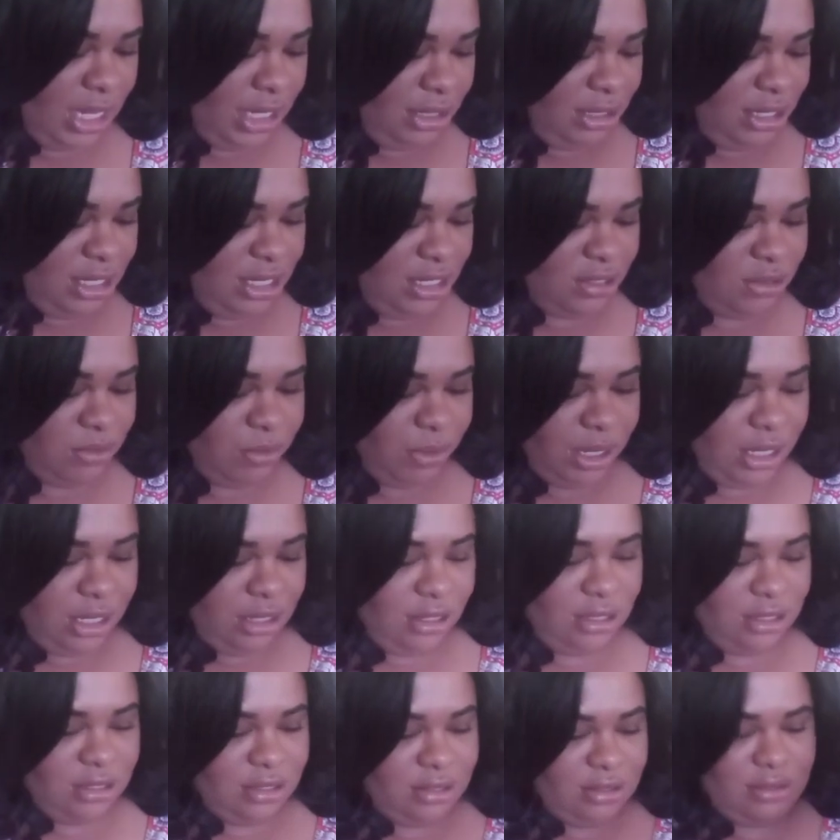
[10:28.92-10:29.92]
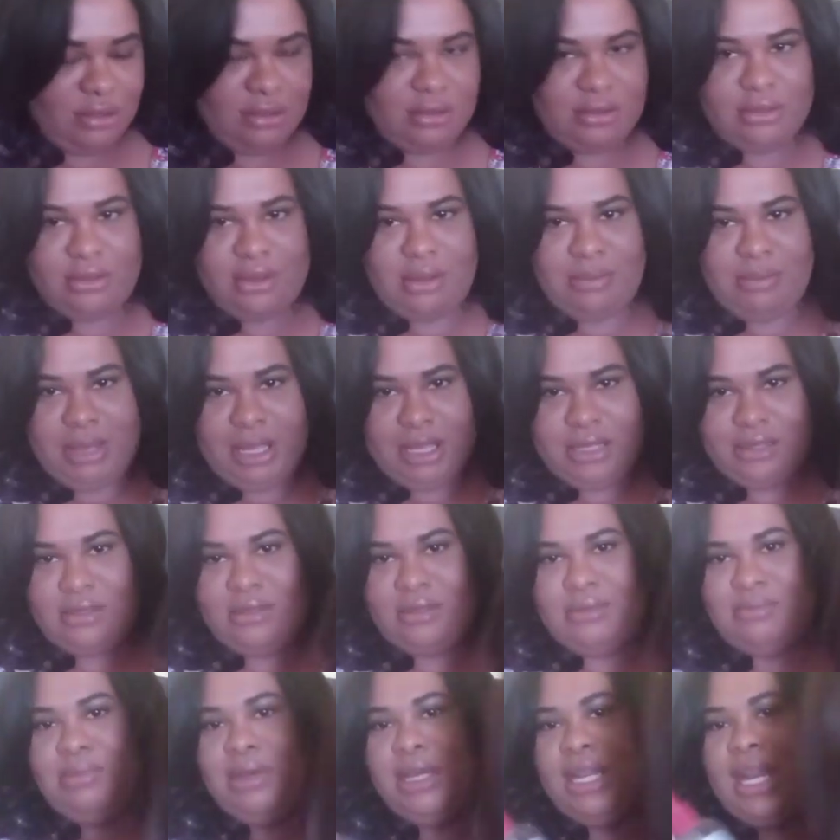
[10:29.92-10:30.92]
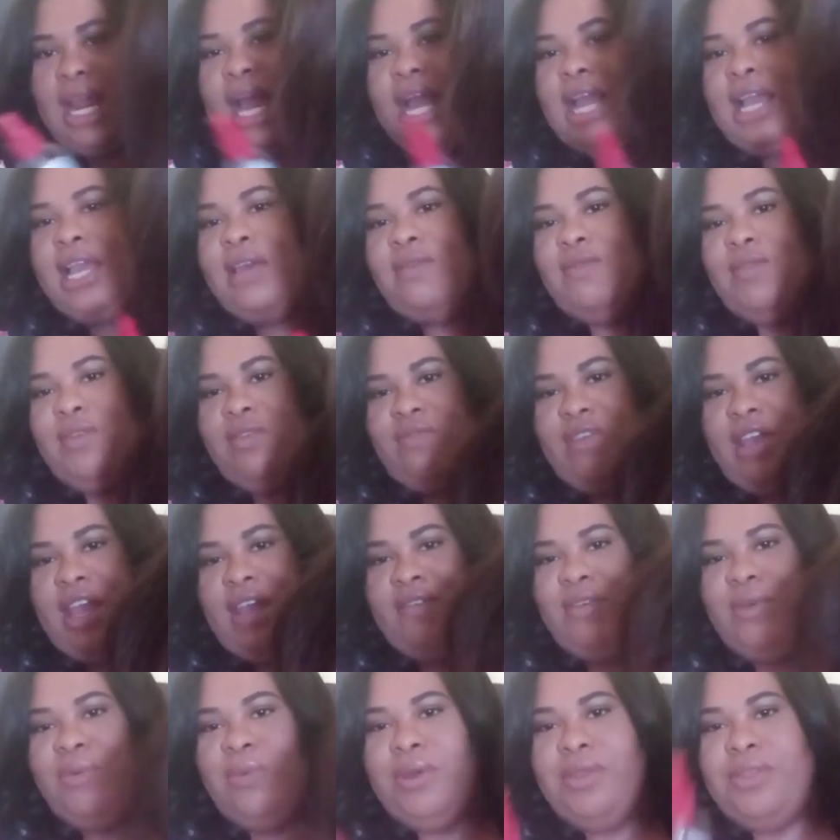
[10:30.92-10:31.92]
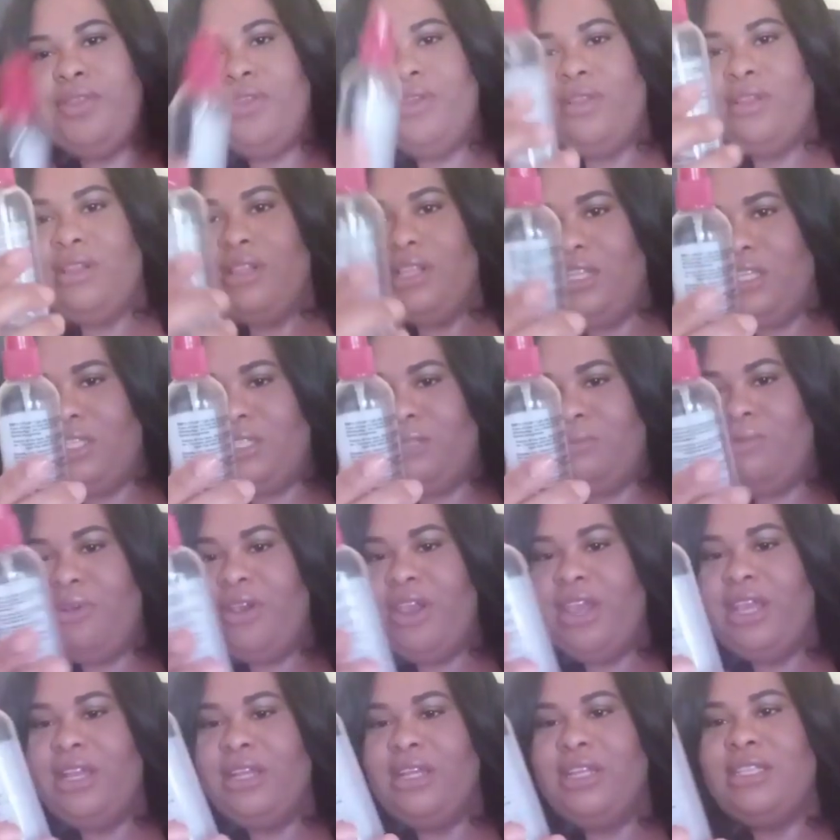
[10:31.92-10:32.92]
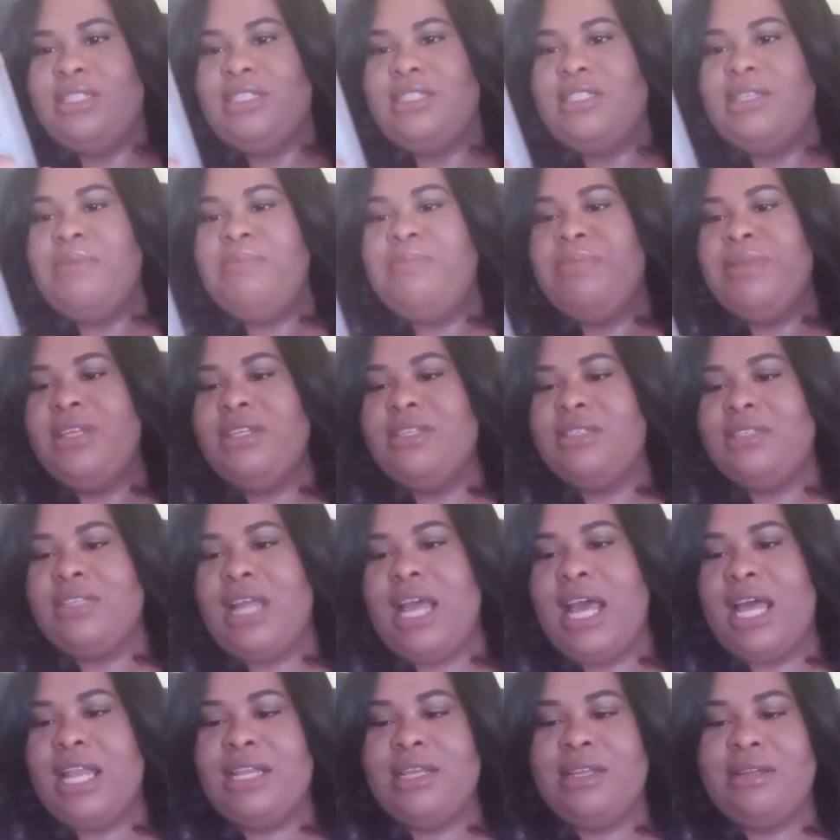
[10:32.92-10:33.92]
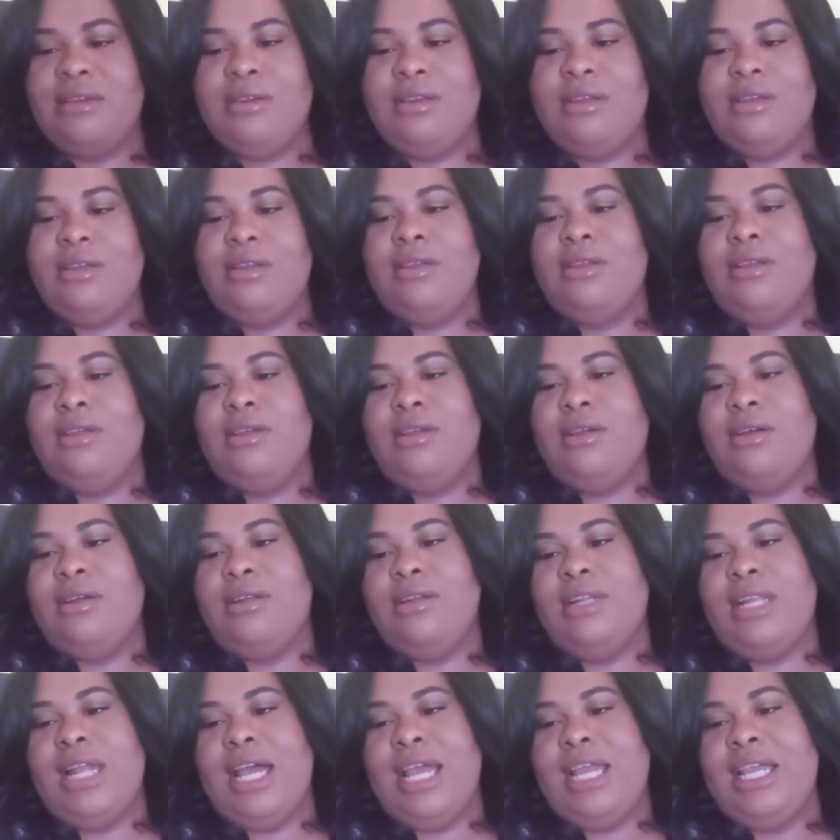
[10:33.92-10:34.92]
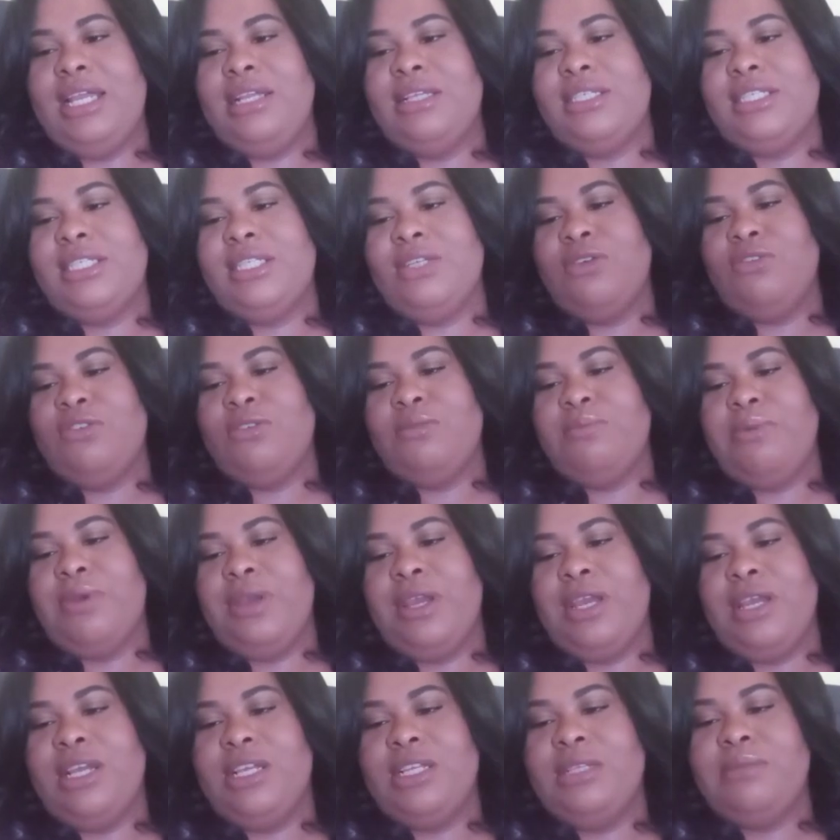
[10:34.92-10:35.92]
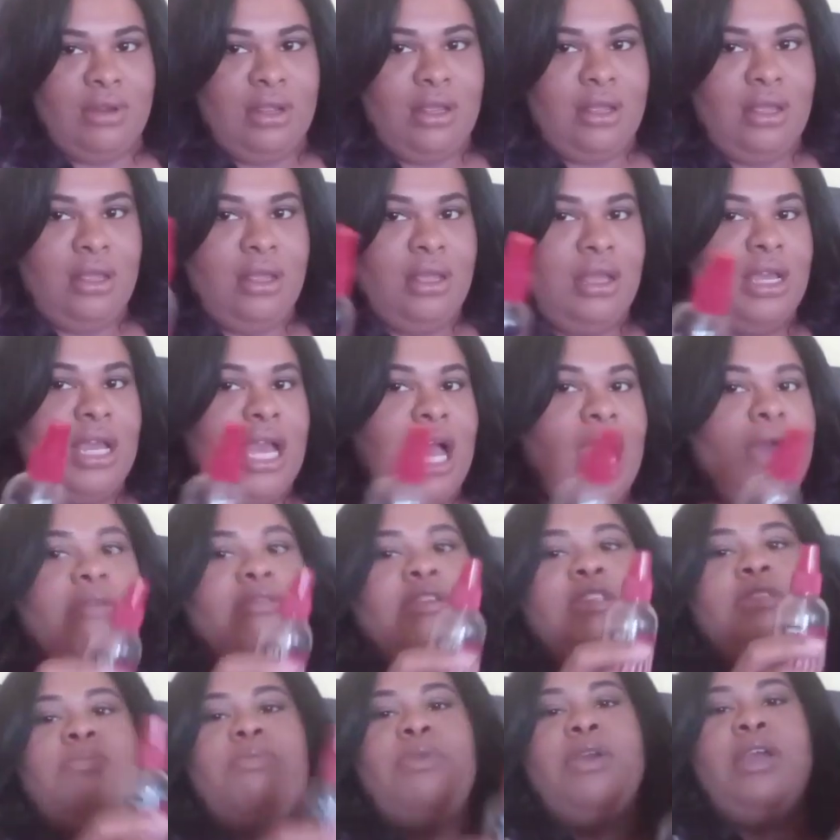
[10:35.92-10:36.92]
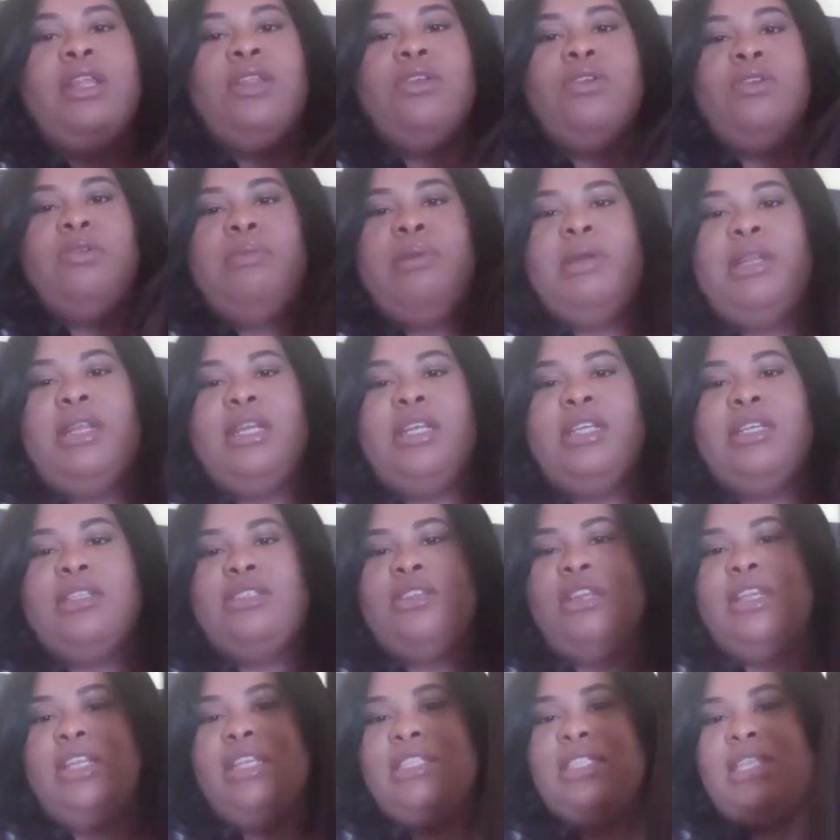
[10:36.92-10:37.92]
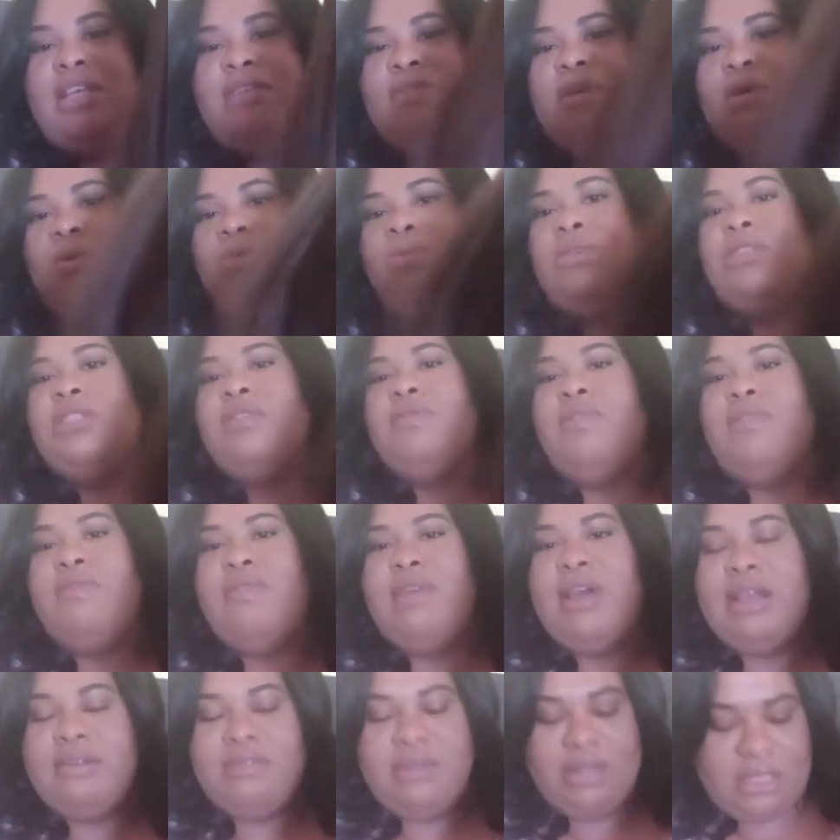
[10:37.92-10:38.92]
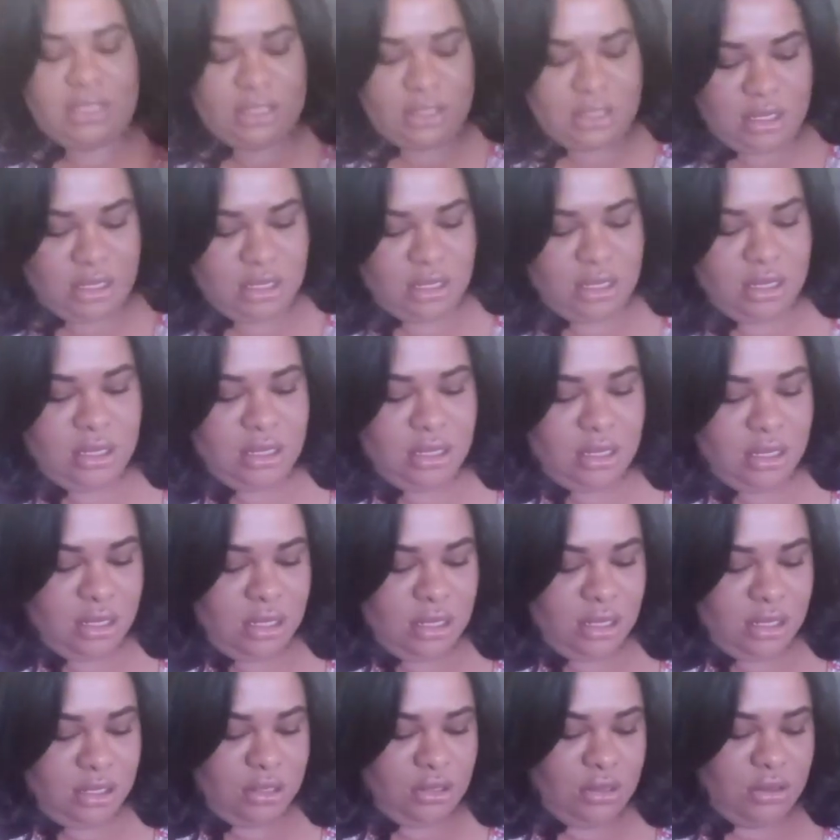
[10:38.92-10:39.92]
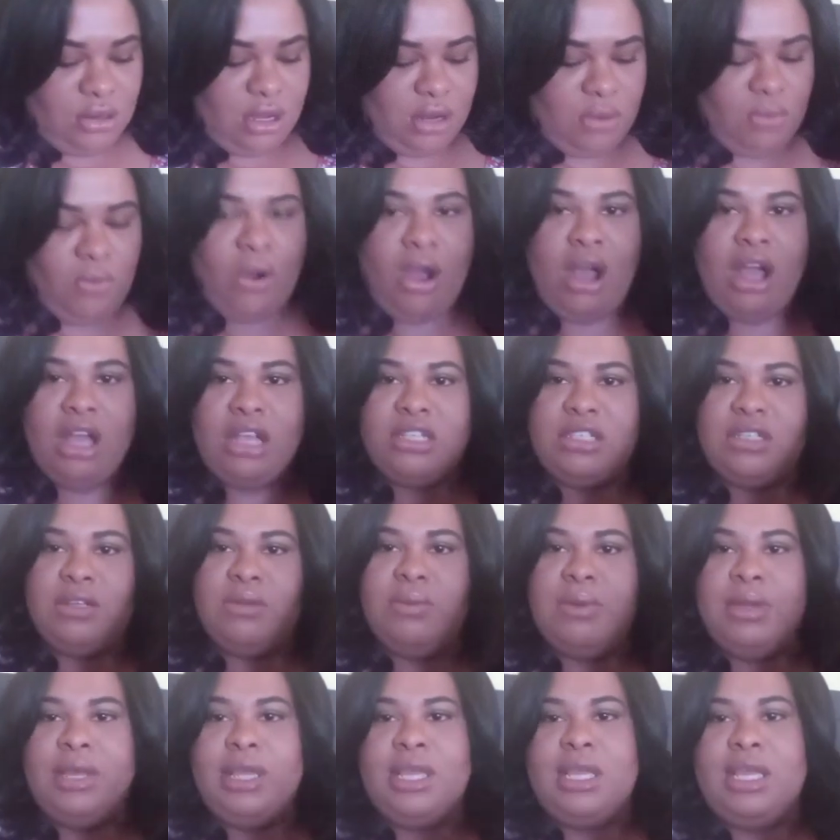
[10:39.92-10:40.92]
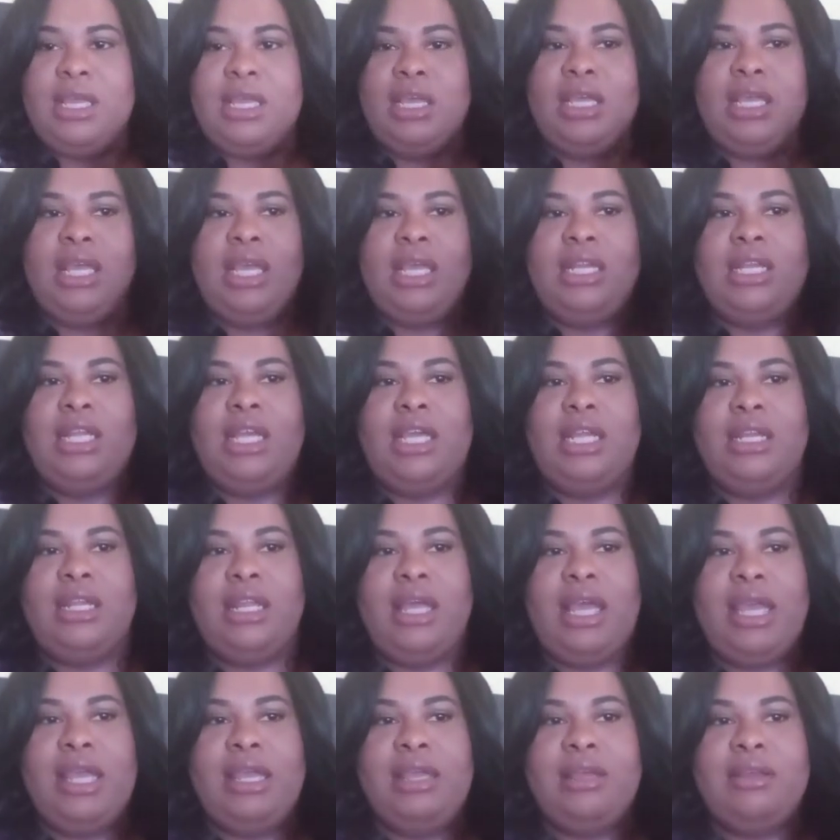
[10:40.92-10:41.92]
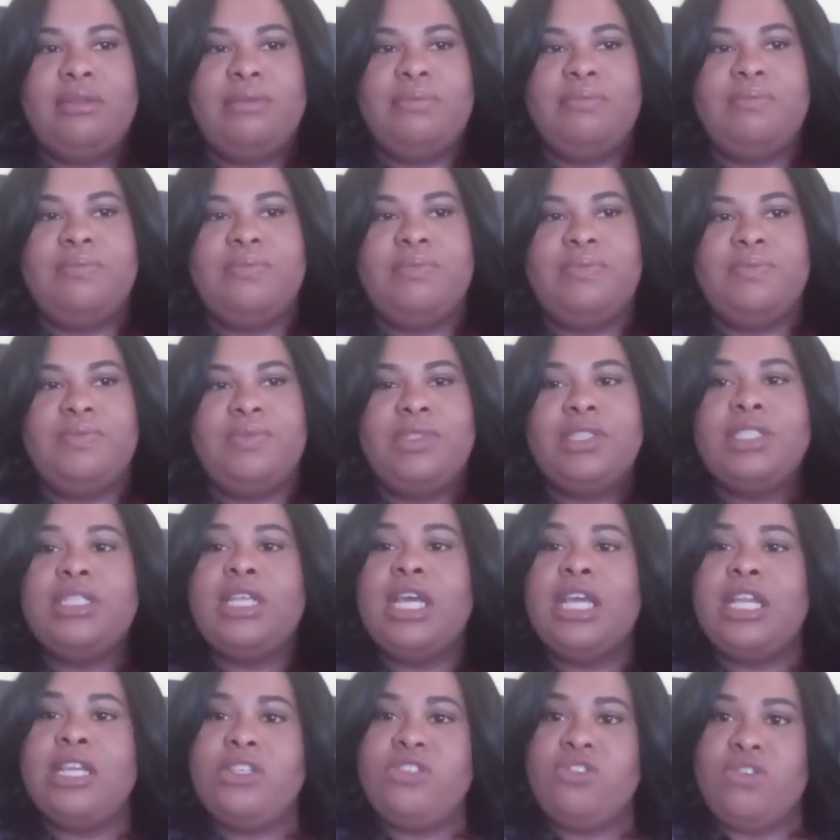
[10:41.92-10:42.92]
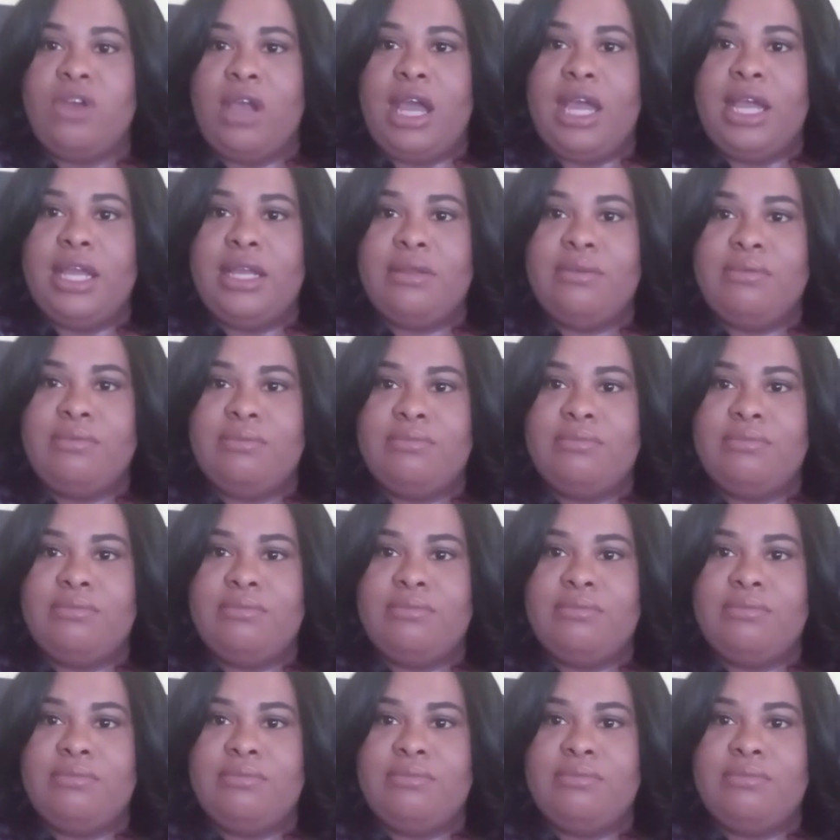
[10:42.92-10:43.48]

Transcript: this wig look a mess, but I can revive it with this spray, this Simply Styling Light Silk Spray. I would spray a little bit of this. So let's say if I want to revive this, you can wash the wig and then like let it dry.